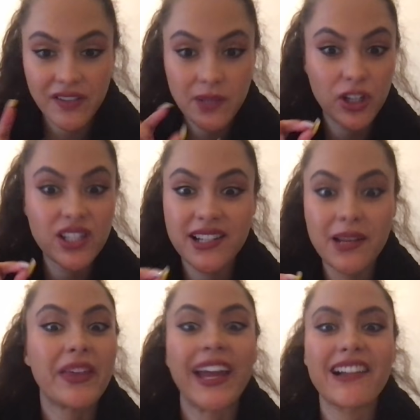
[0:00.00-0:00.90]
Spotted
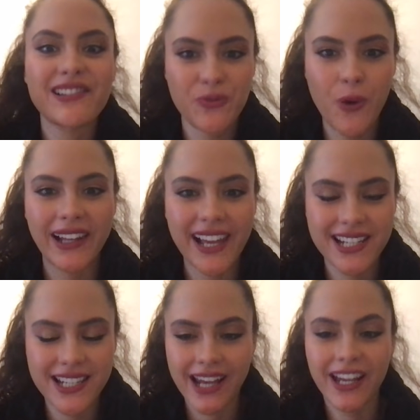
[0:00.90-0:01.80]
something else while
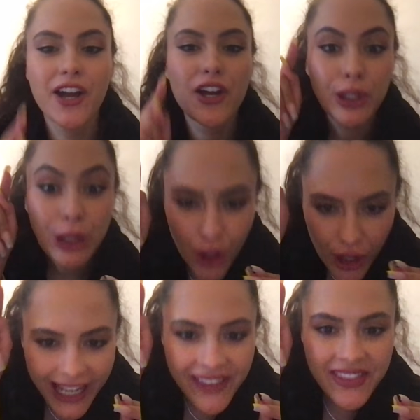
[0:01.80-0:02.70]
editing.
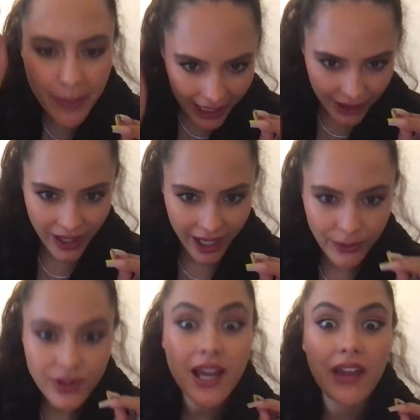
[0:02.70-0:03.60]
Look in the
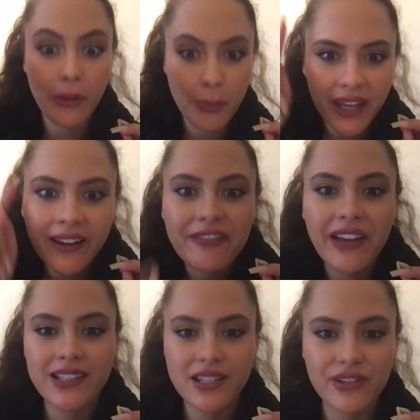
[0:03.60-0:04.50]
background at the pink
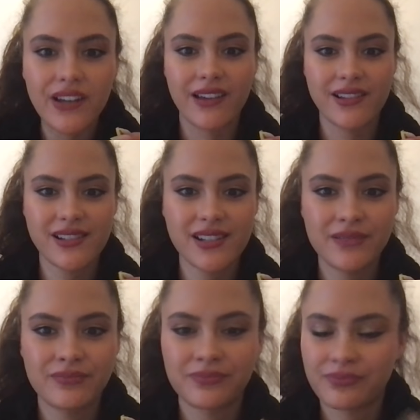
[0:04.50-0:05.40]
Fendi first.
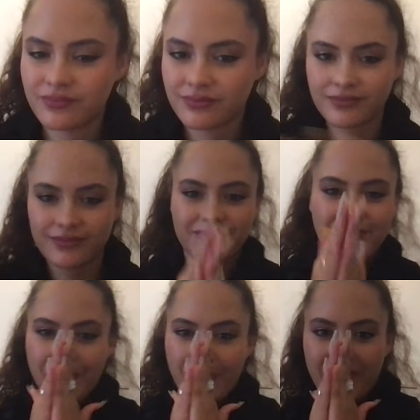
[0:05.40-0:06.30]

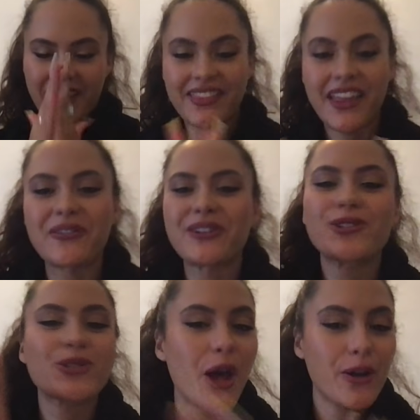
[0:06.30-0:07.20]
There is
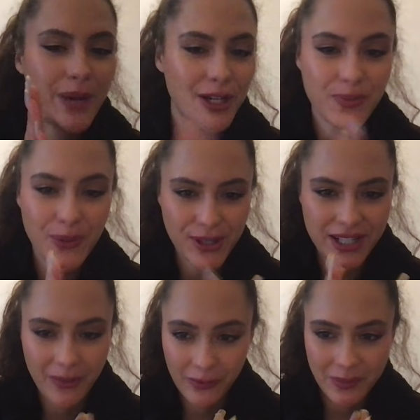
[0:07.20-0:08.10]
so much more to
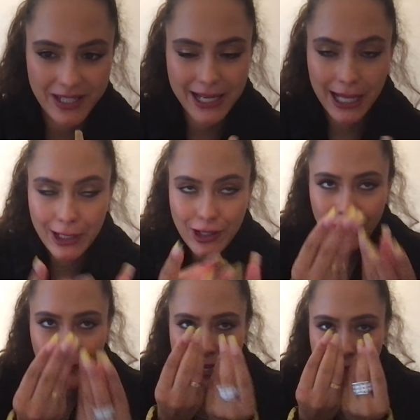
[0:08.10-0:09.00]
come from this collection
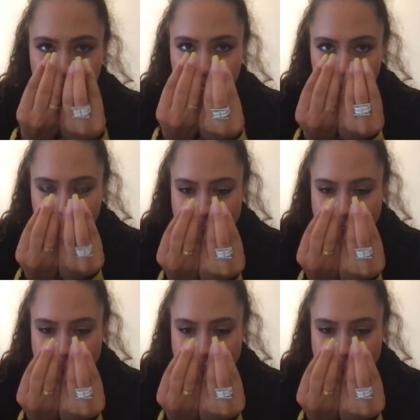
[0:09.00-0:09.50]
that we haven't even